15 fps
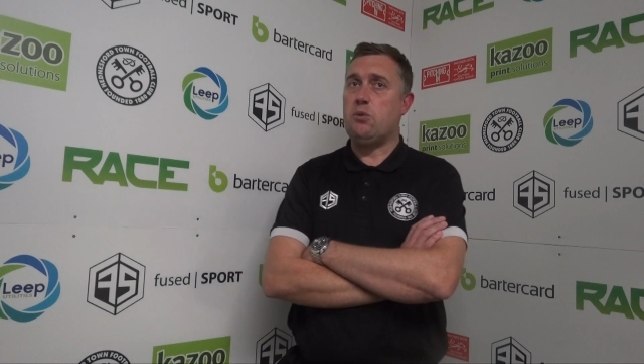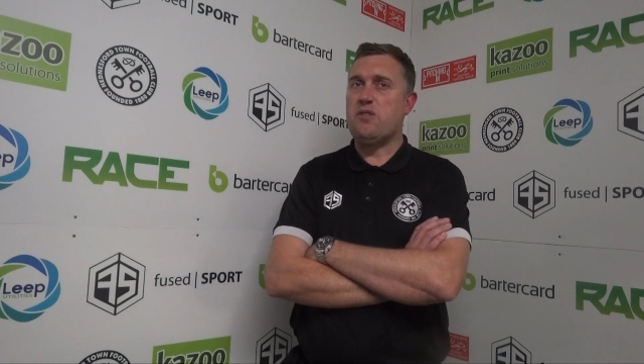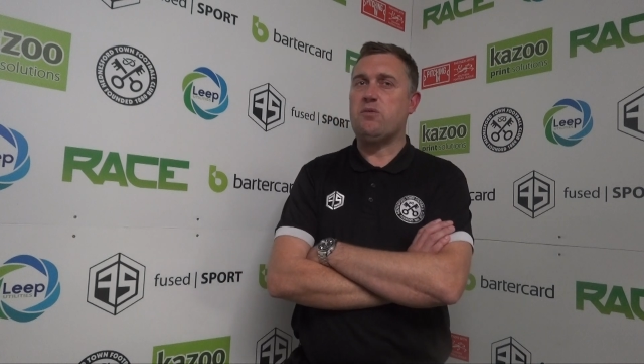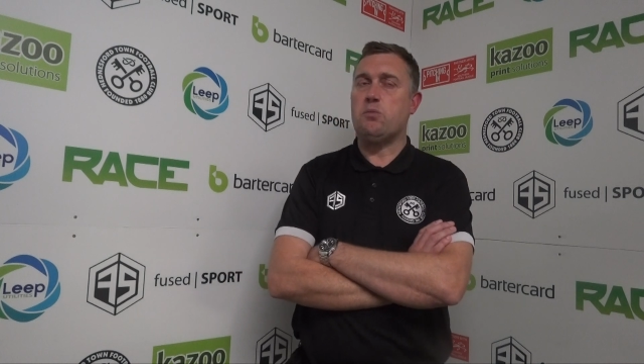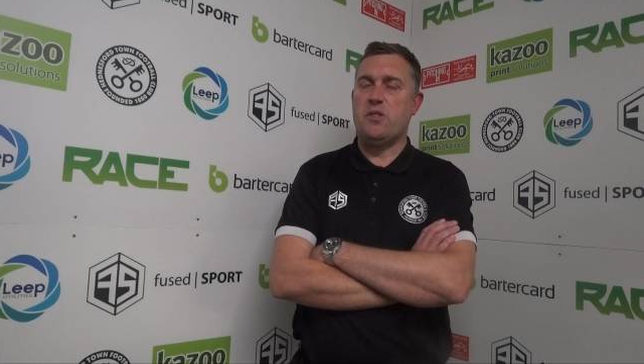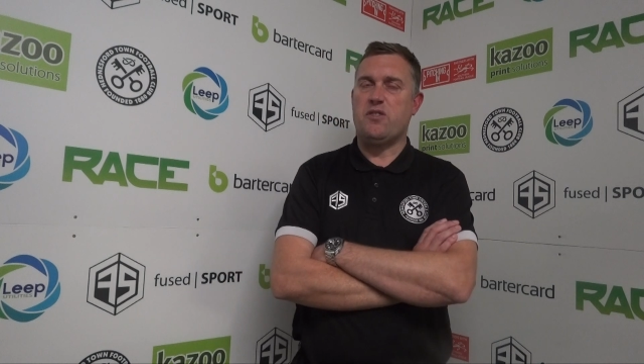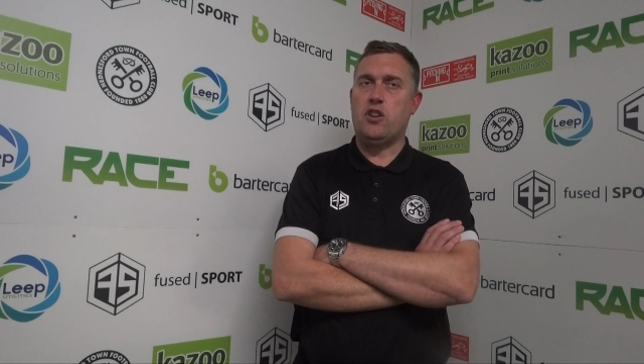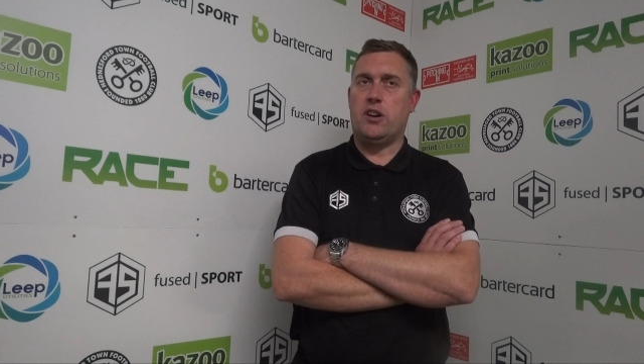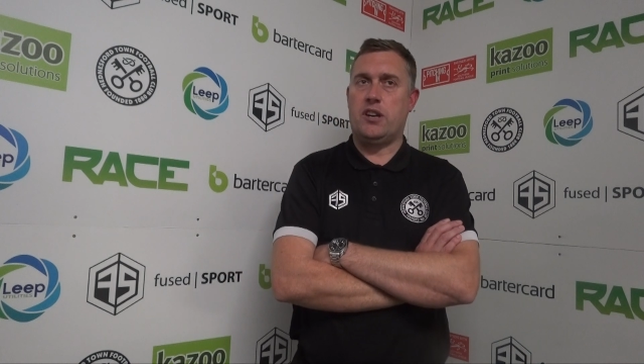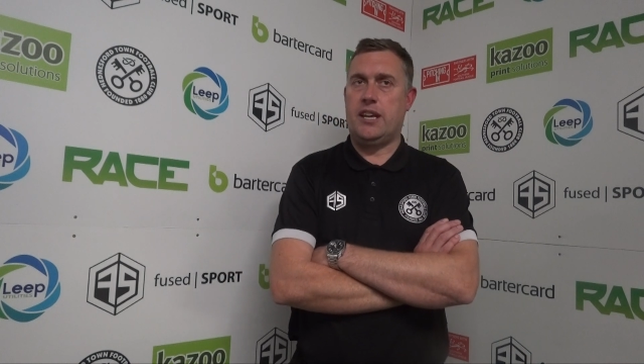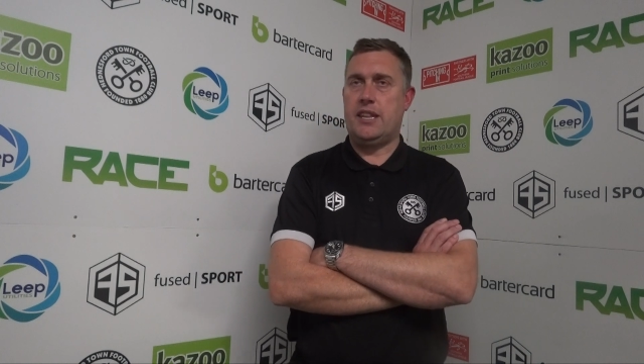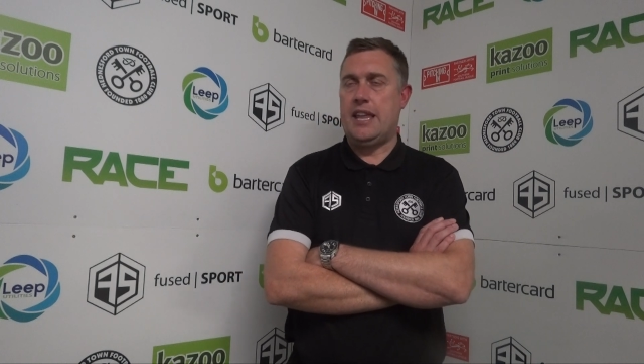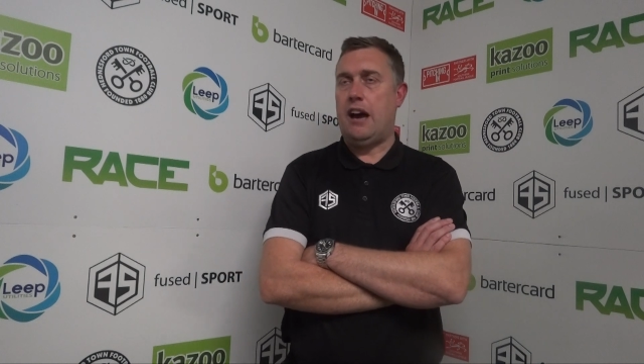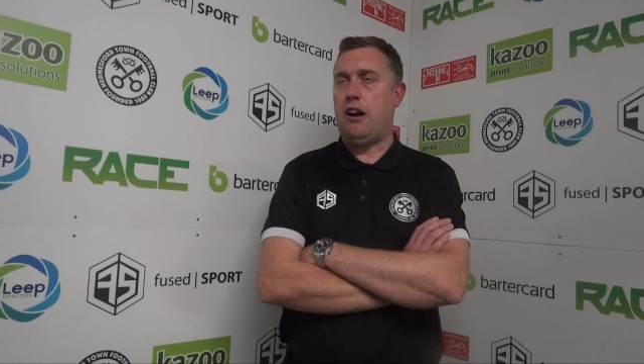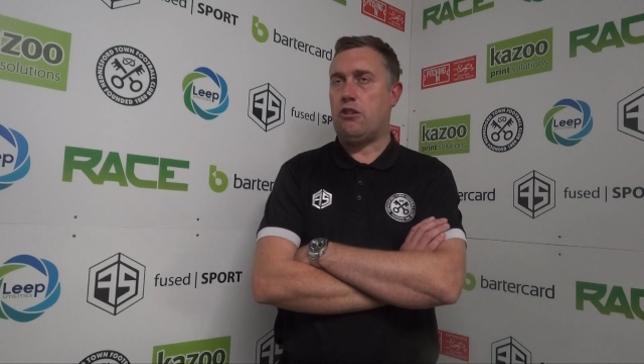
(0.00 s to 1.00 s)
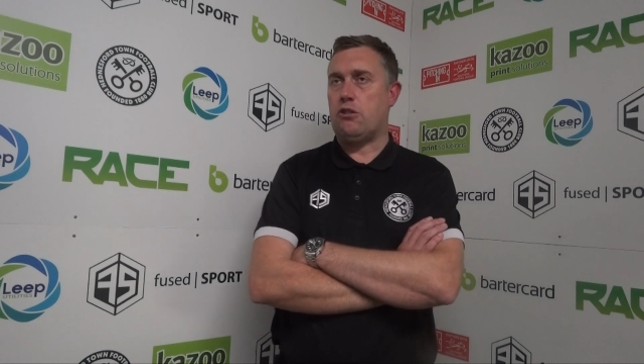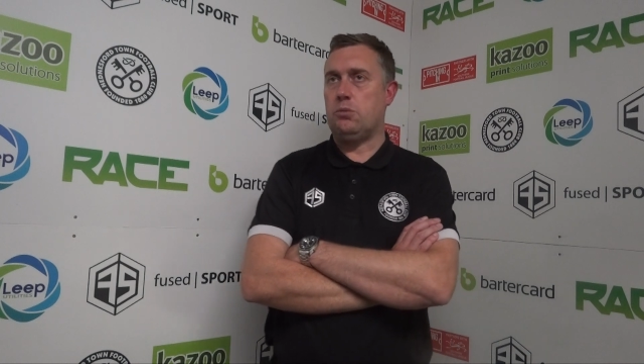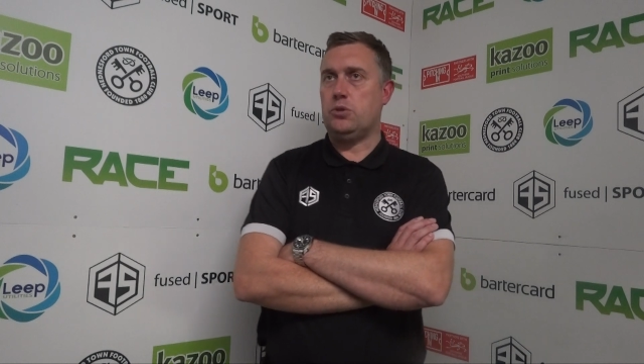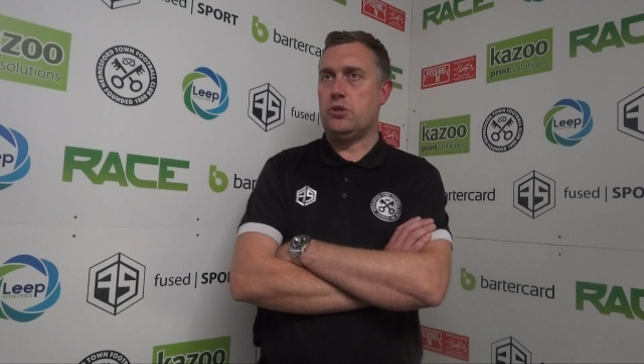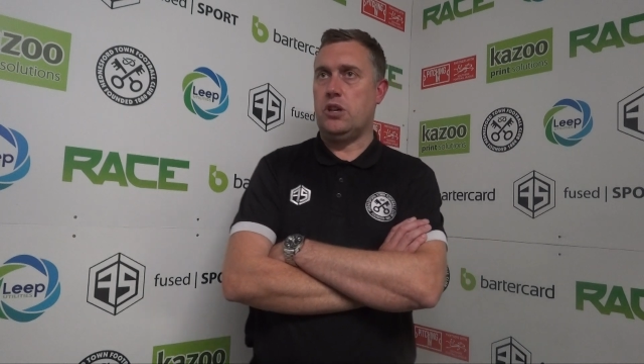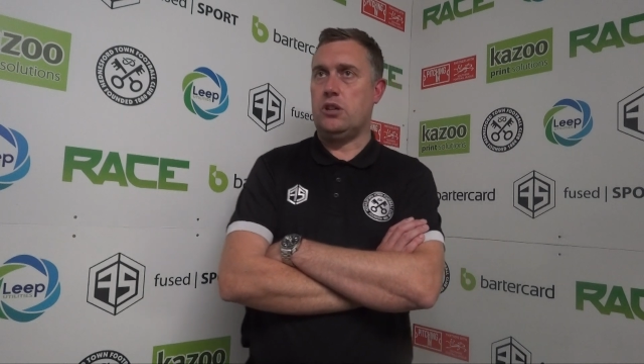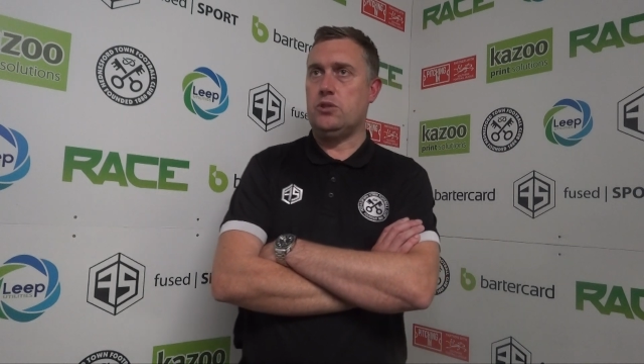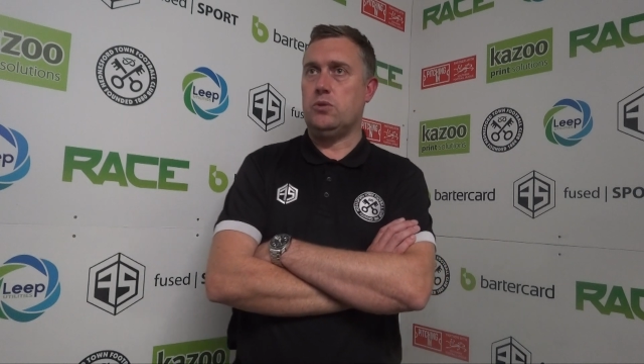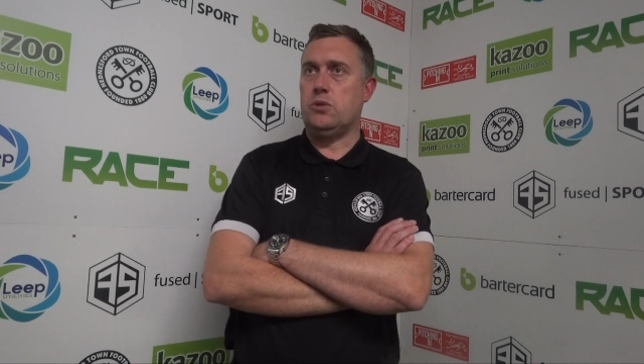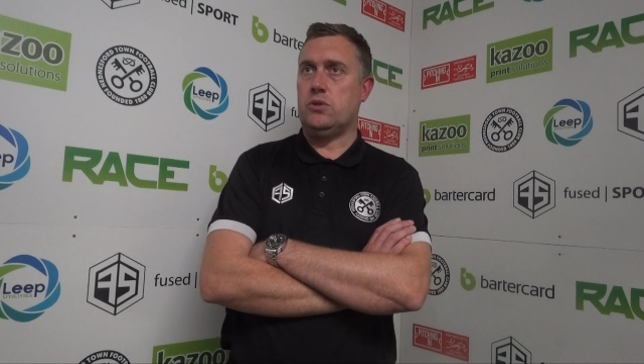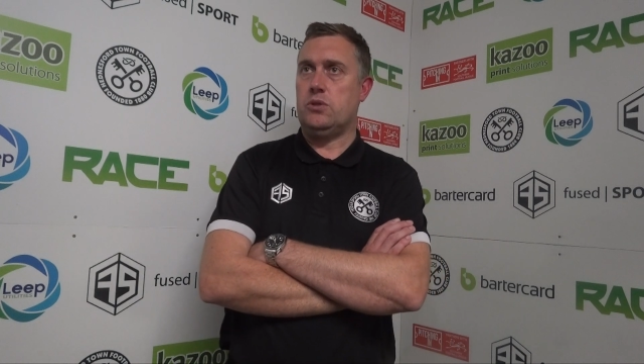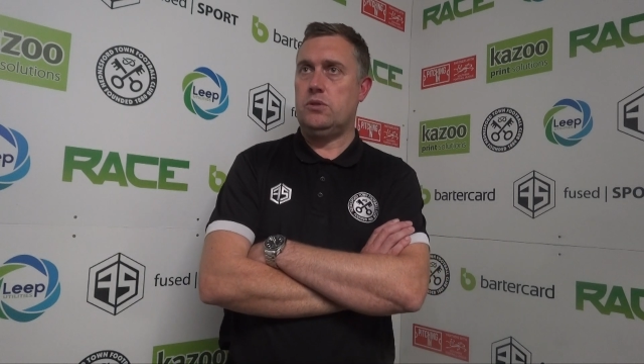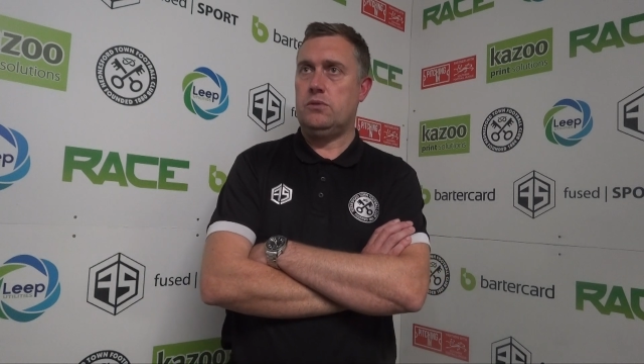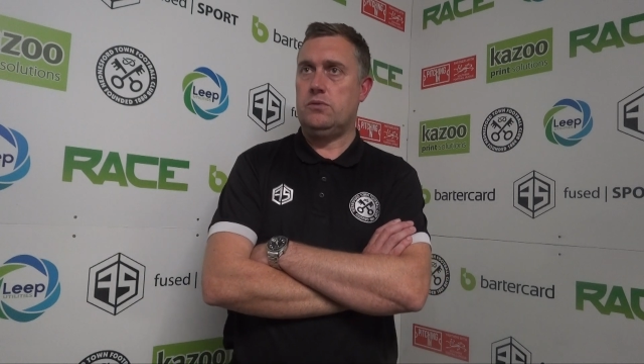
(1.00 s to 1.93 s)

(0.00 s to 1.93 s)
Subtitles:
and we've got to get that horrible side to us.